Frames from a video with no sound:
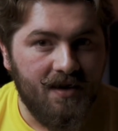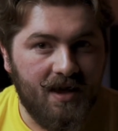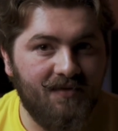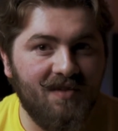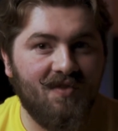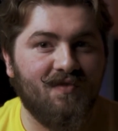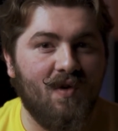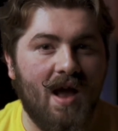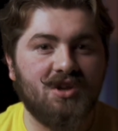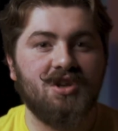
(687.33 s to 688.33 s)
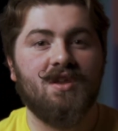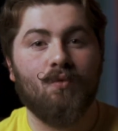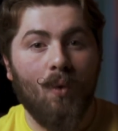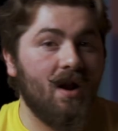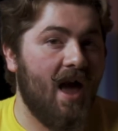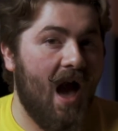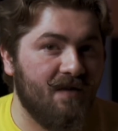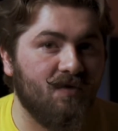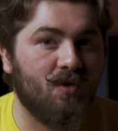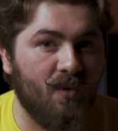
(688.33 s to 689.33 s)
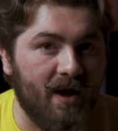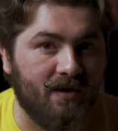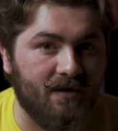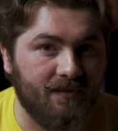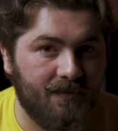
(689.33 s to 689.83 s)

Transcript: even if the fraction is 1/2 or greater.